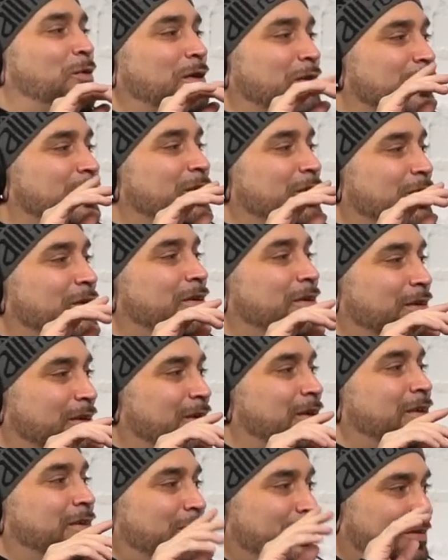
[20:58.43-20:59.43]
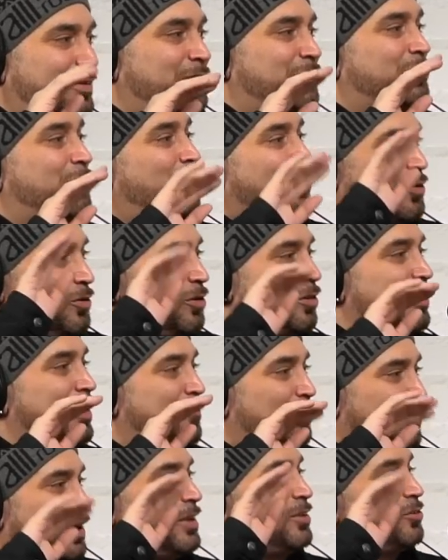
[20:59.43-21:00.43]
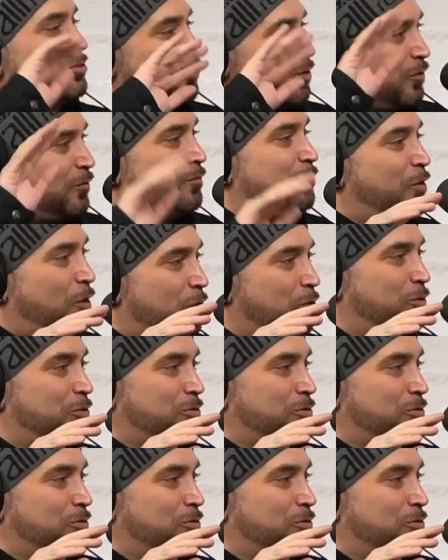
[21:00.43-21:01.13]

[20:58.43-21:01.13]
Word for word: You nailed it. Yeah. Certain delivery and certain vocal